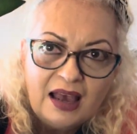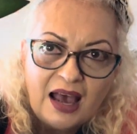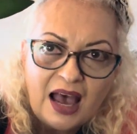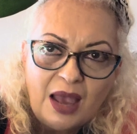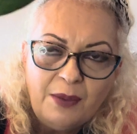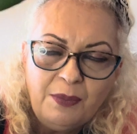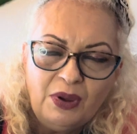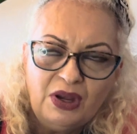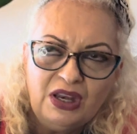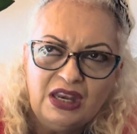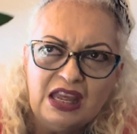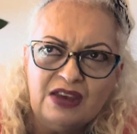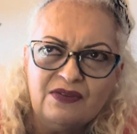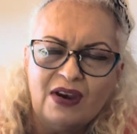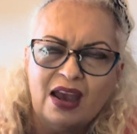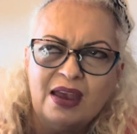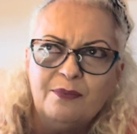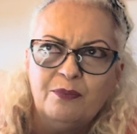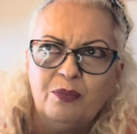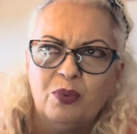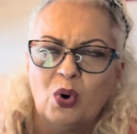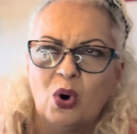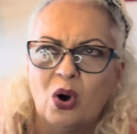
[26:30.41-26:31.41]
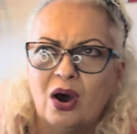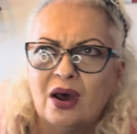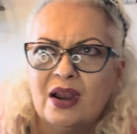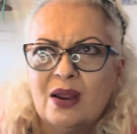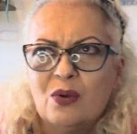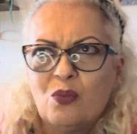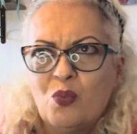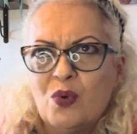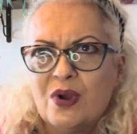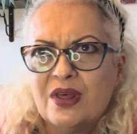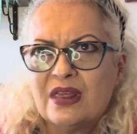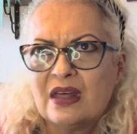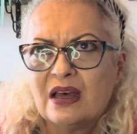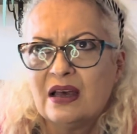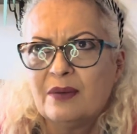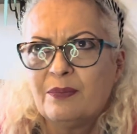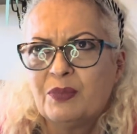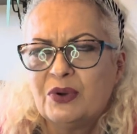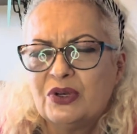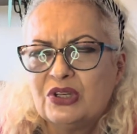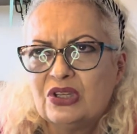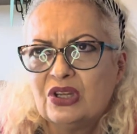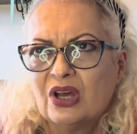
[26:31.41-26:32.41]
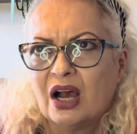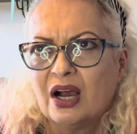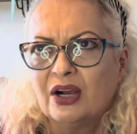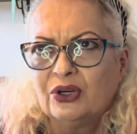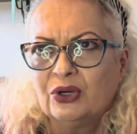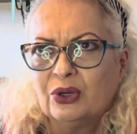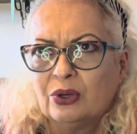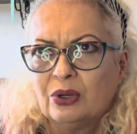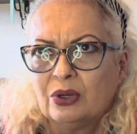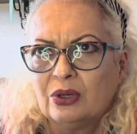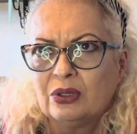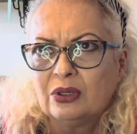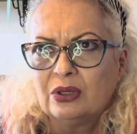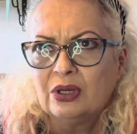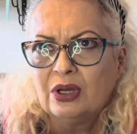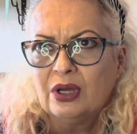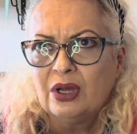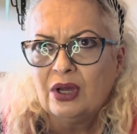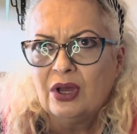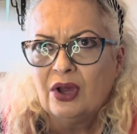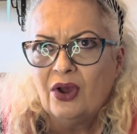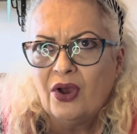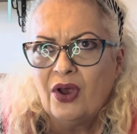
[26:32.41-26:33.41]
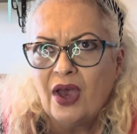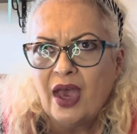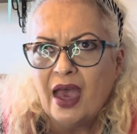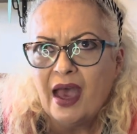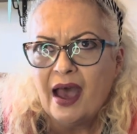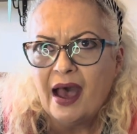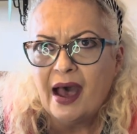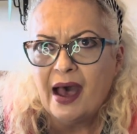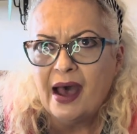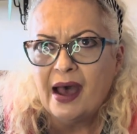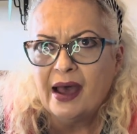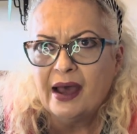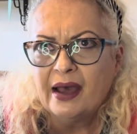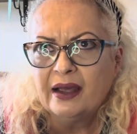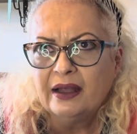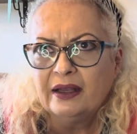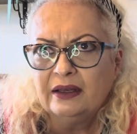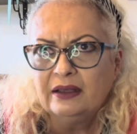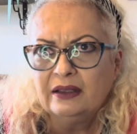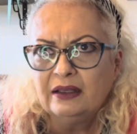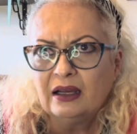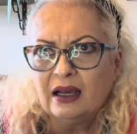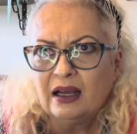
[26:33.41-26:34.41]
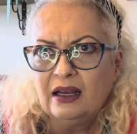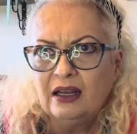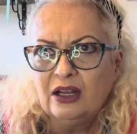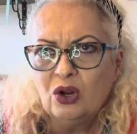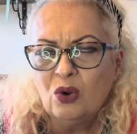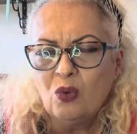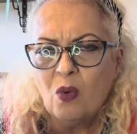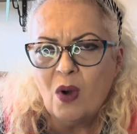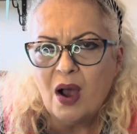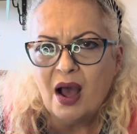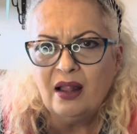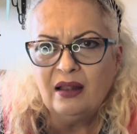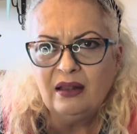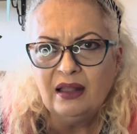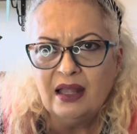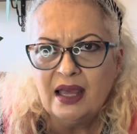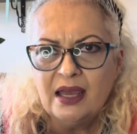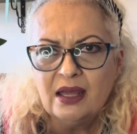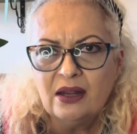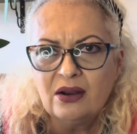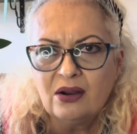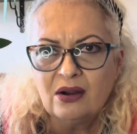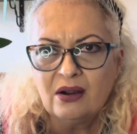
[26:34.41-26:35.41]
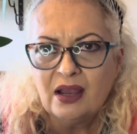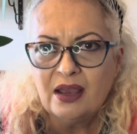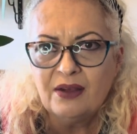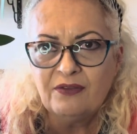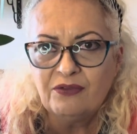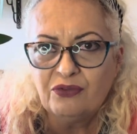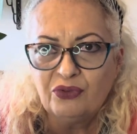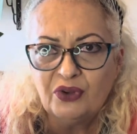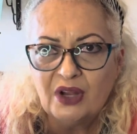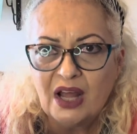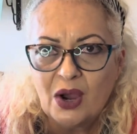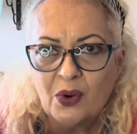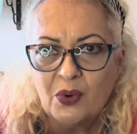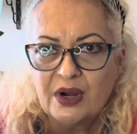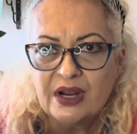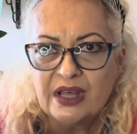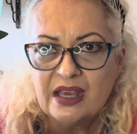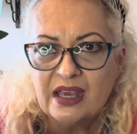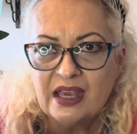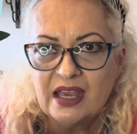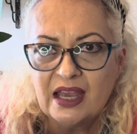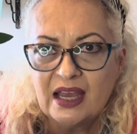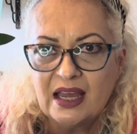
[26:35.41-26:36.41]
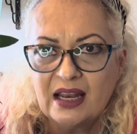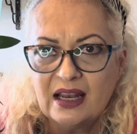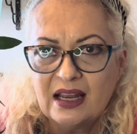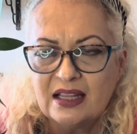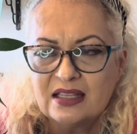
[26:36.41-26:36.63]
I believe I bought it with a peduncle, and a little while later it flowered again.